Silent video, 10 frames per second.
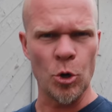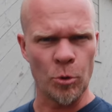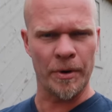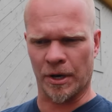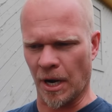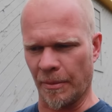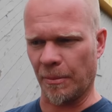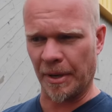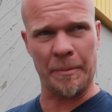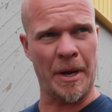Uber coming
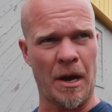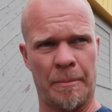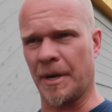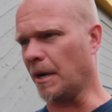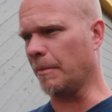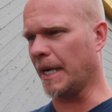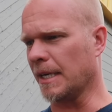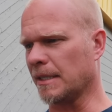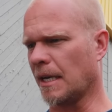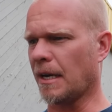to pick me up here,
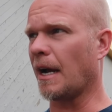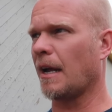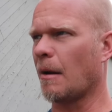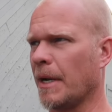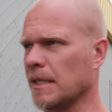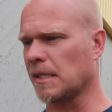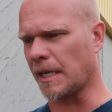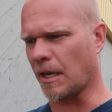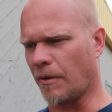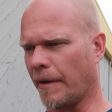because I'm not
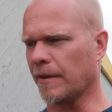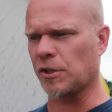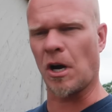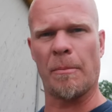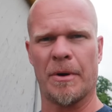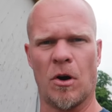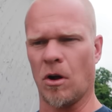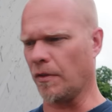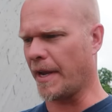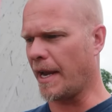sticking around the shop all